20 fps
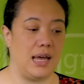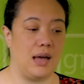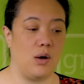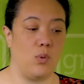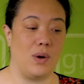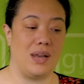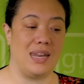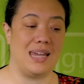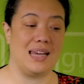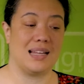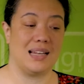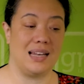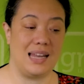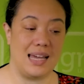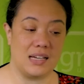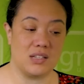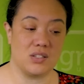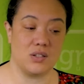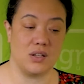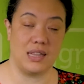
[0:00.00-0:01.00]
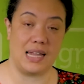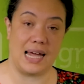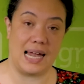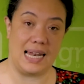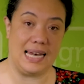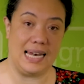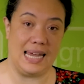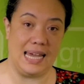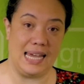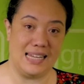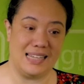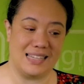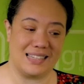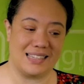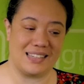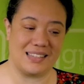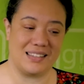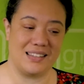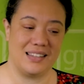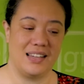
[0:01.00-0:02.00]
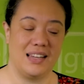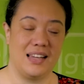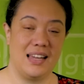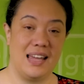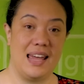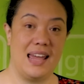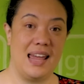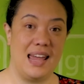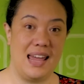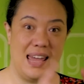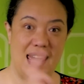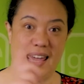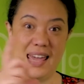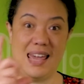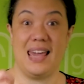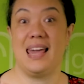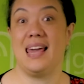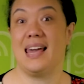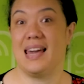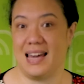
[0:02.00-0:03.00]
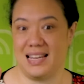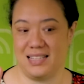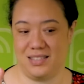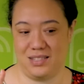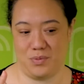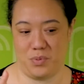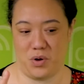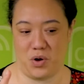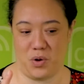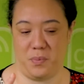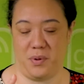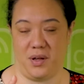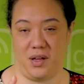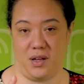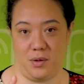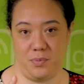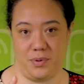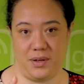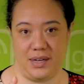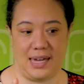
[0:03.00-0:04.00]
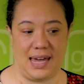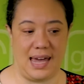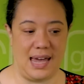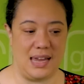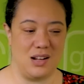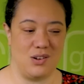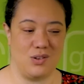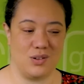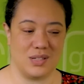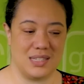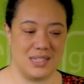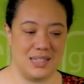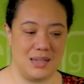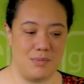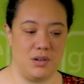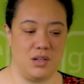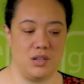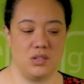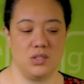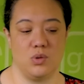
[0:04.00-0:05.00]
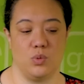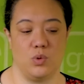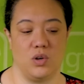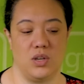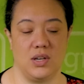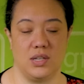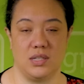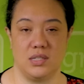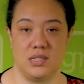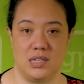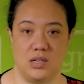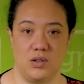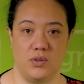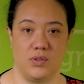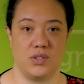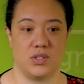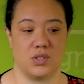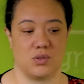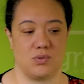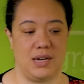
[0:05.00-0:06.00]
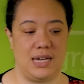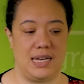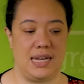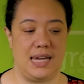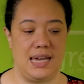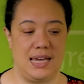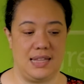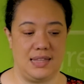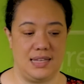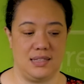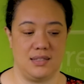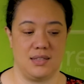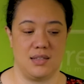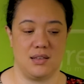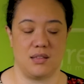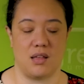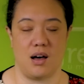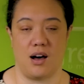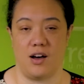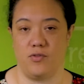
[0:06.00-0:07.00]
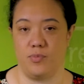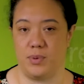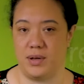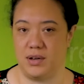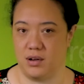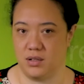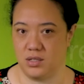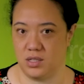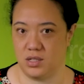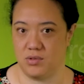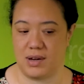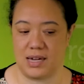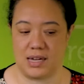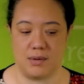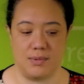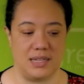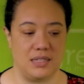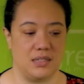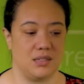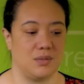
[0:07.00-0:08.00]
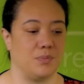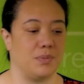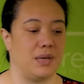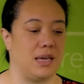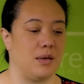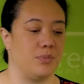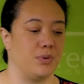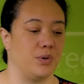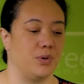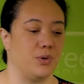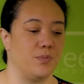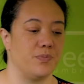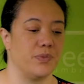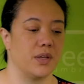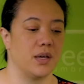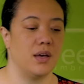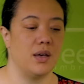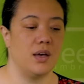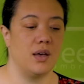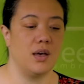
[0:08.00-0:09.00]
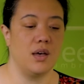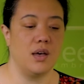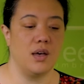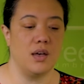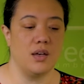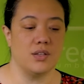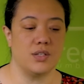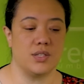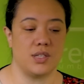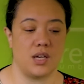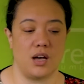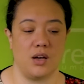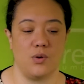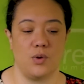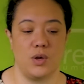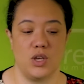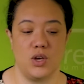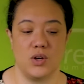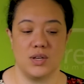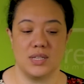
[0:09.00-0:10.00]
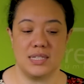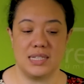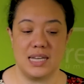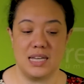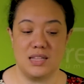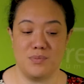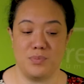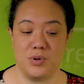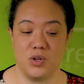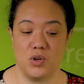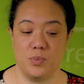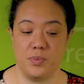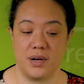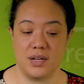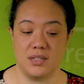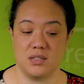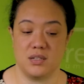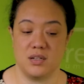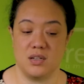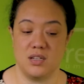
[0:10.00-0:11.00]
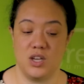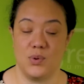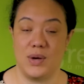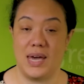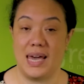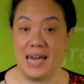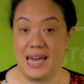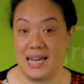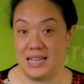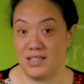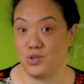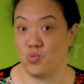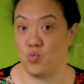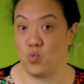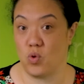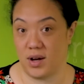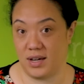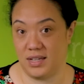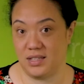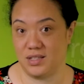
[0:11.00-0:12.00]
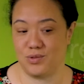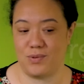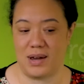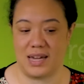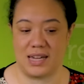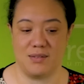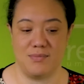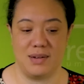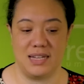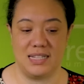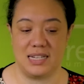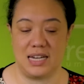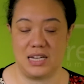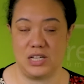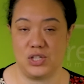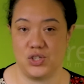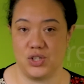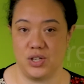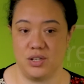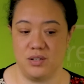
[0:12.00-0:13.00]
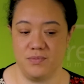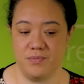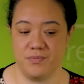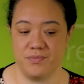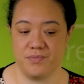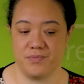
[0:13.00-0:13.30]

it, and when he clicks on that link, he gets a pop-up, okay? And it looks similar to what you can see on the screen here. I've been asked to recommend some people. So you can see the blue button, you hit Write Recommendation.